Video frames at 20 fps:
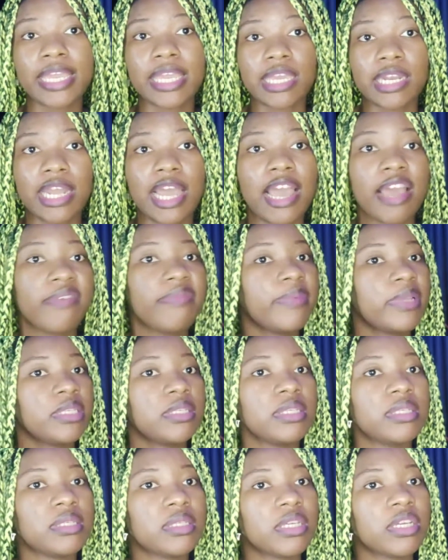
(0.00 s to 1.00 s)
can I have my
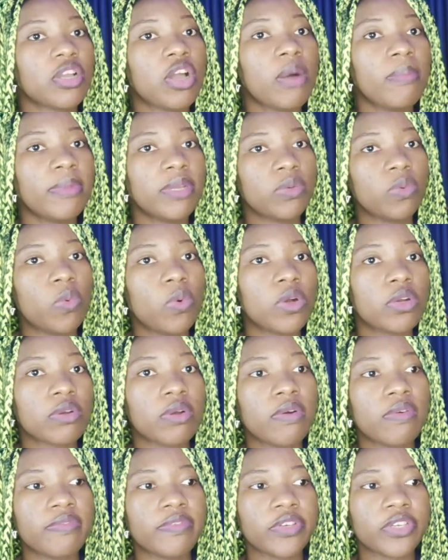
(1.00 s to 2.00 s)
sister come and work
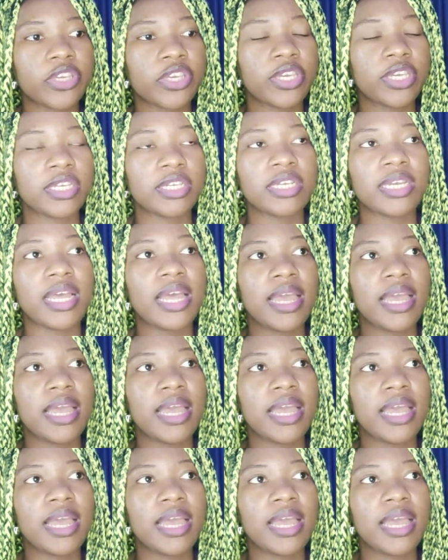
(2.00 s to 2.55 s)
over here?